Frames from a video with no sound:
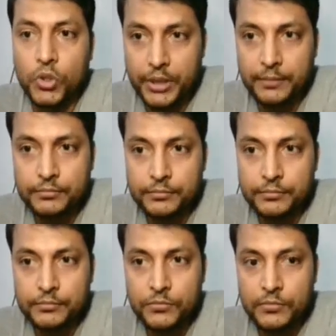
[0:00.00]
Okay,
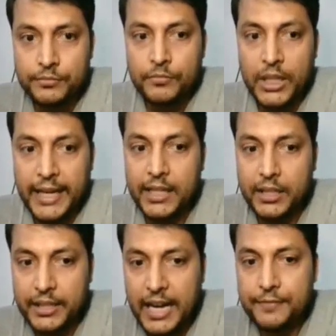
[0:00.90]

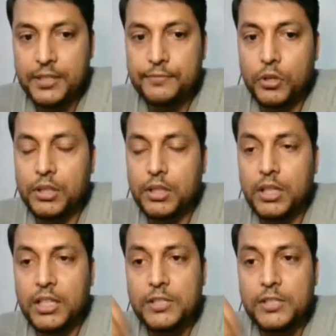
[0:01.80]
and the Graafian follicle